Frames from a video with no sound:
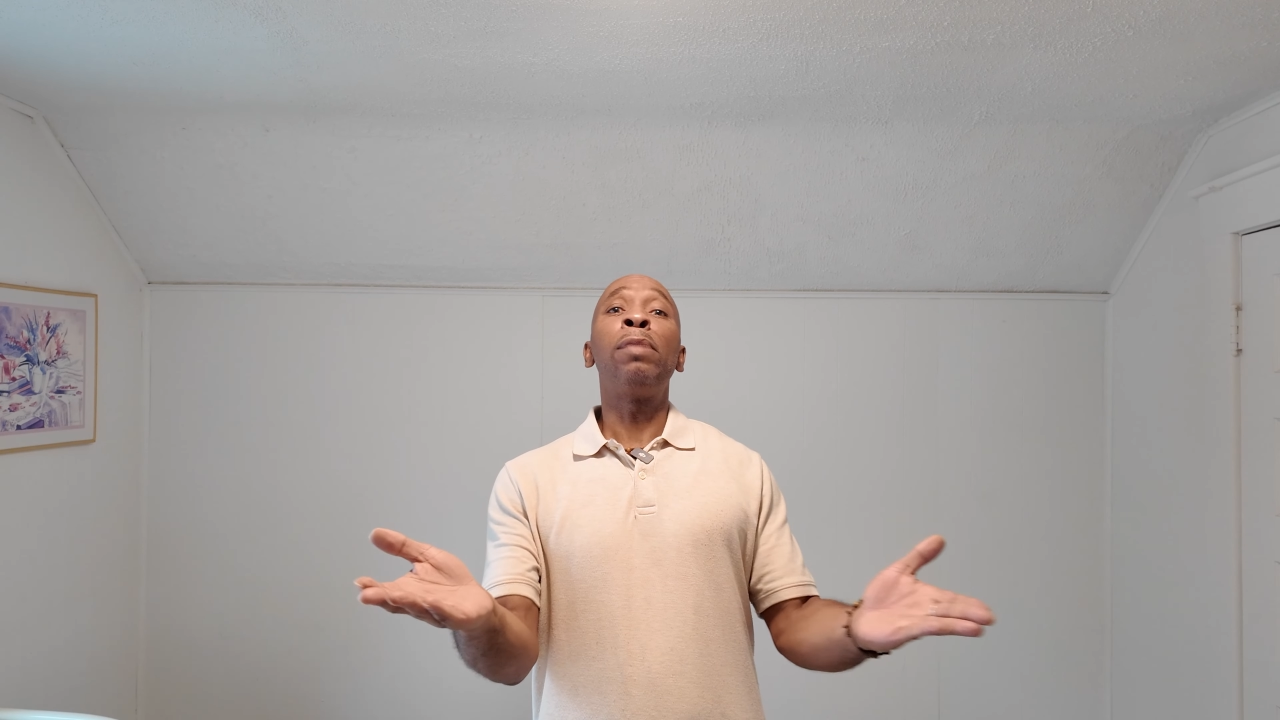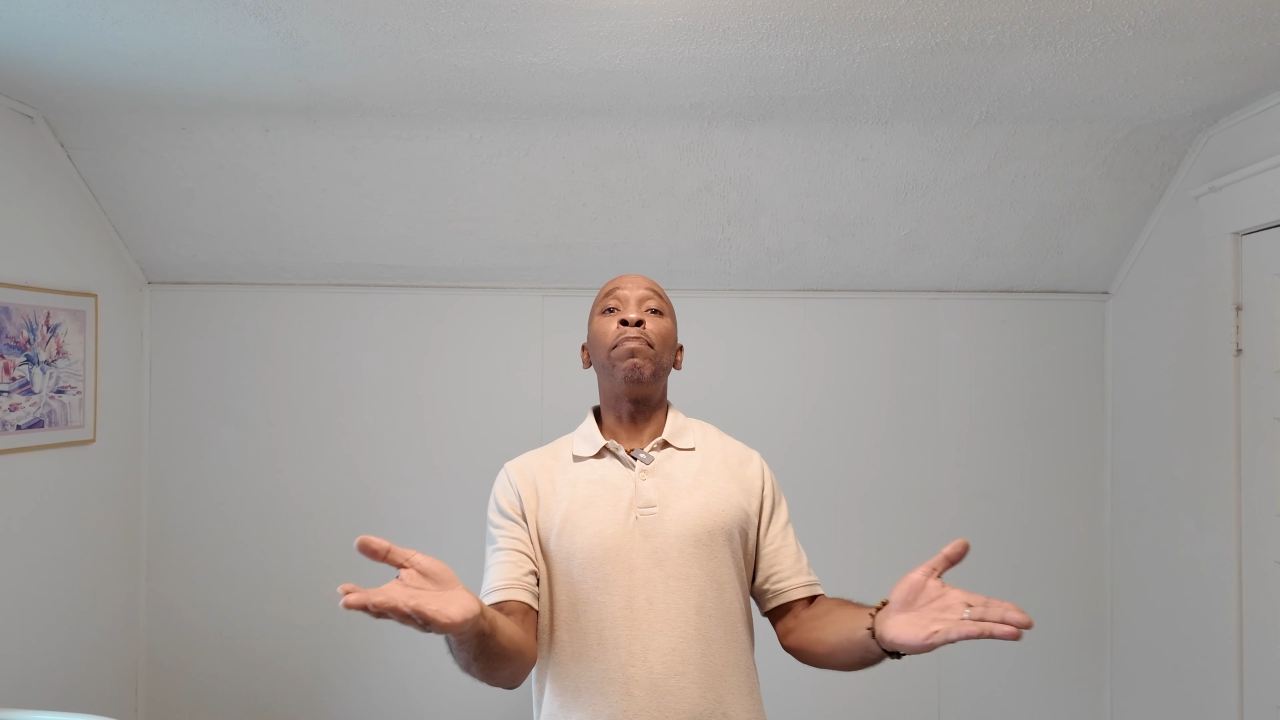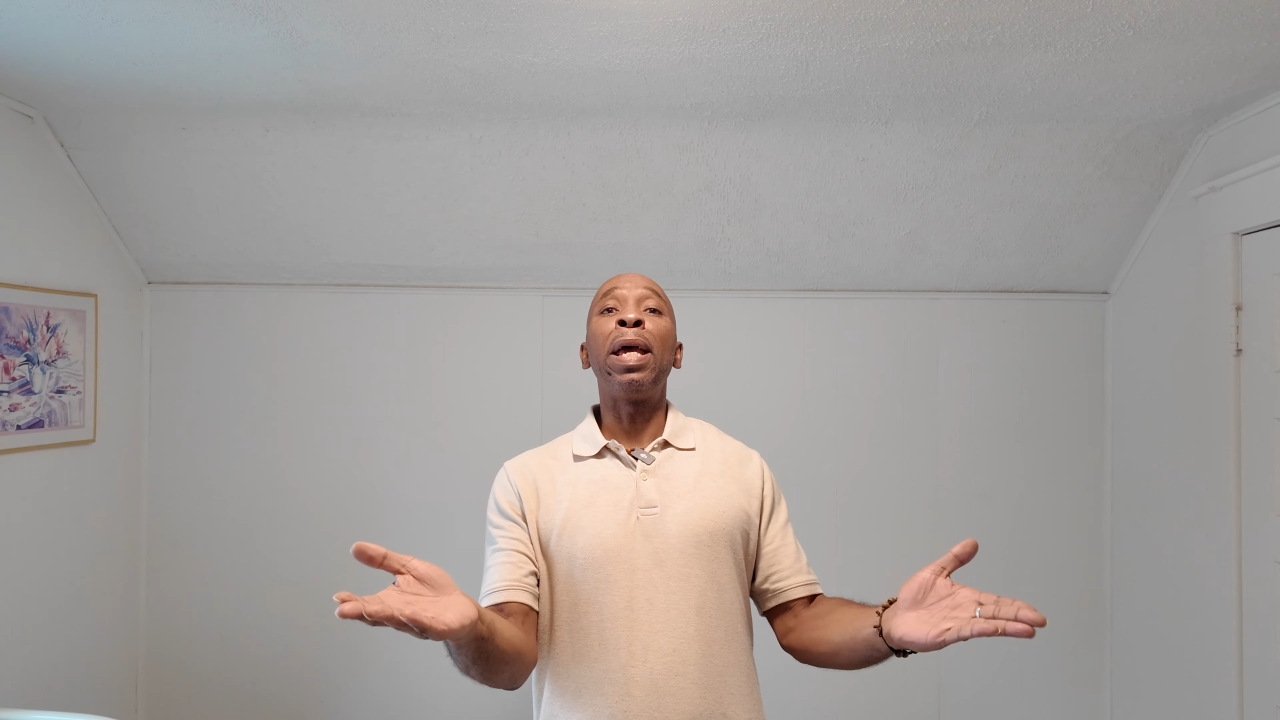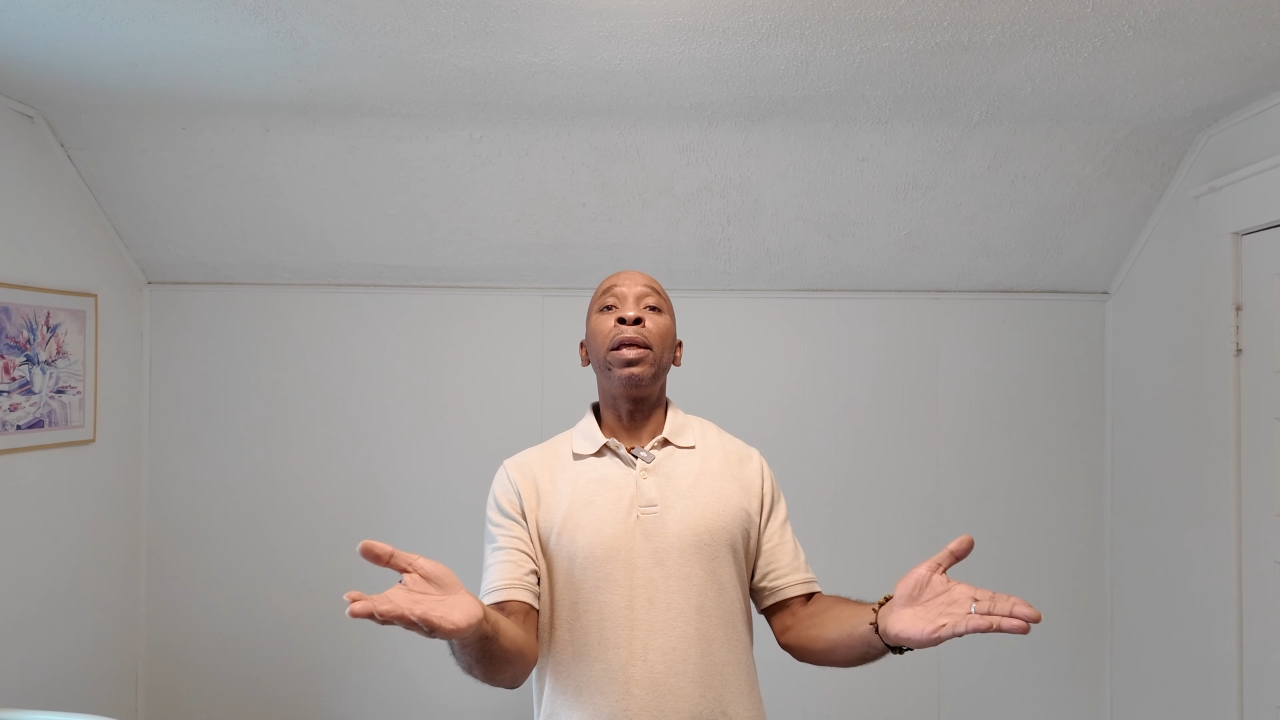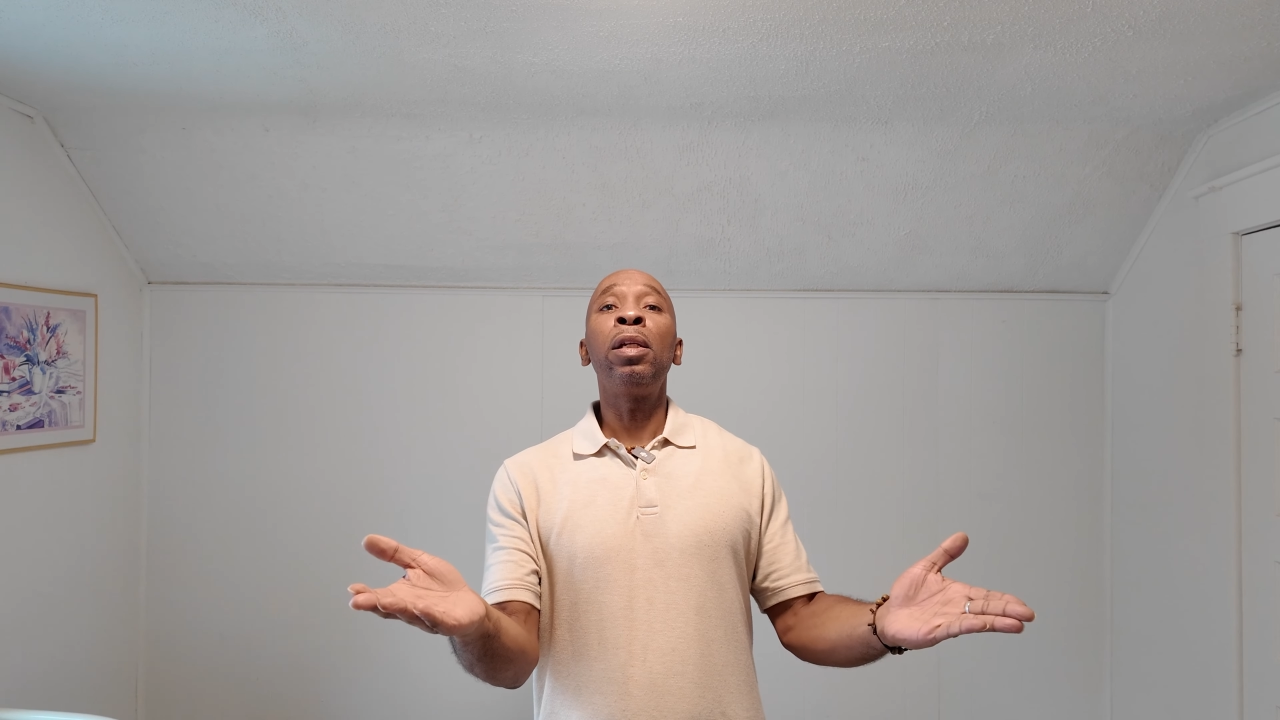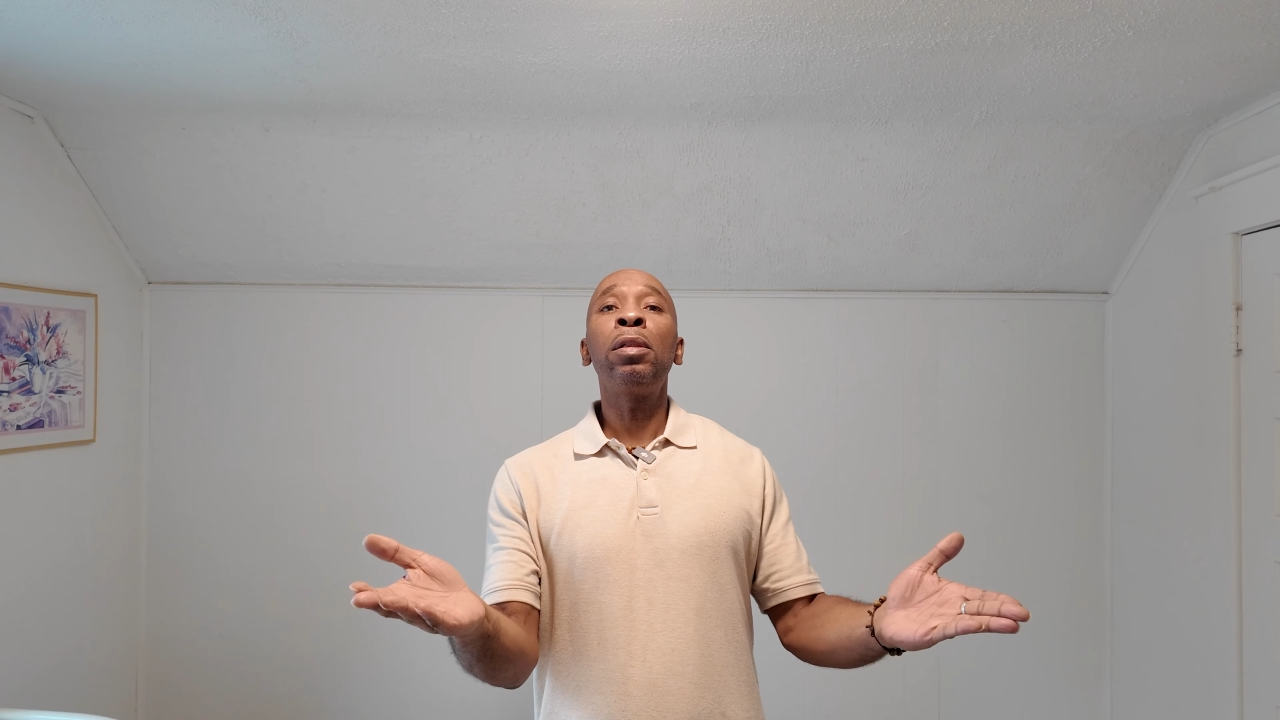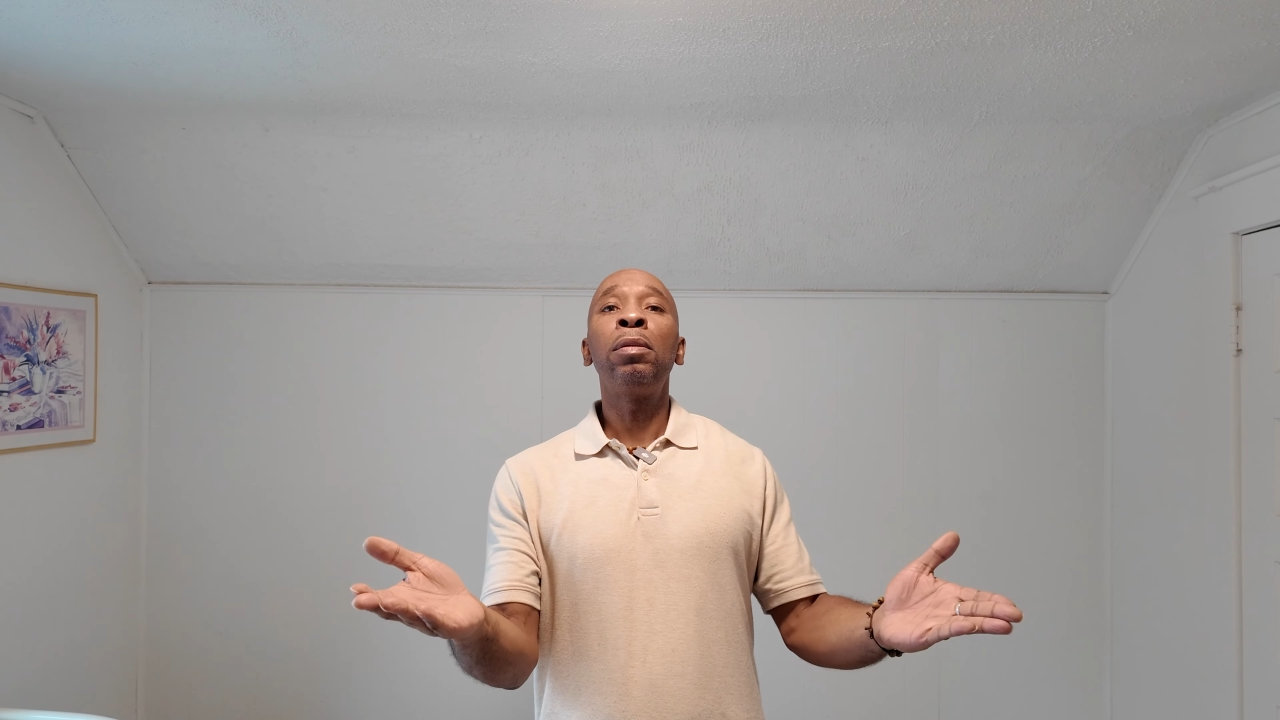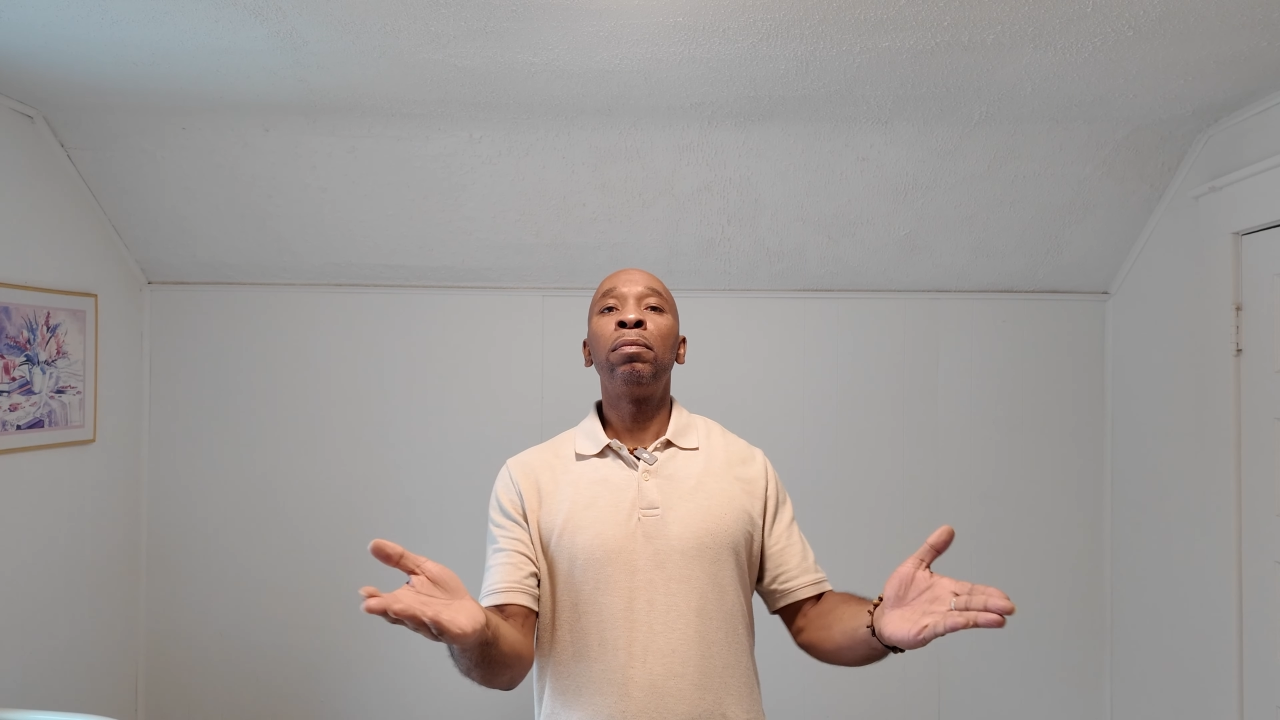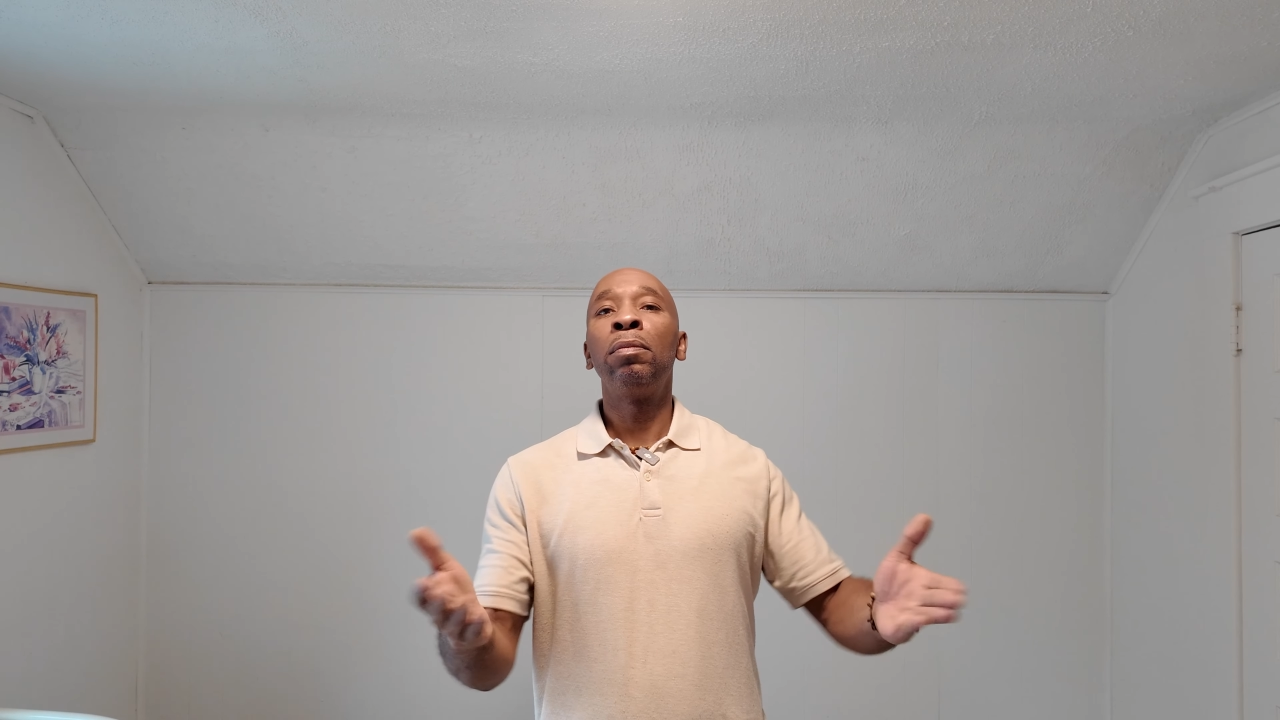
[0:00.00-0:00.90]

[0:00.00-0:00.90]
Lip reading: Spanish,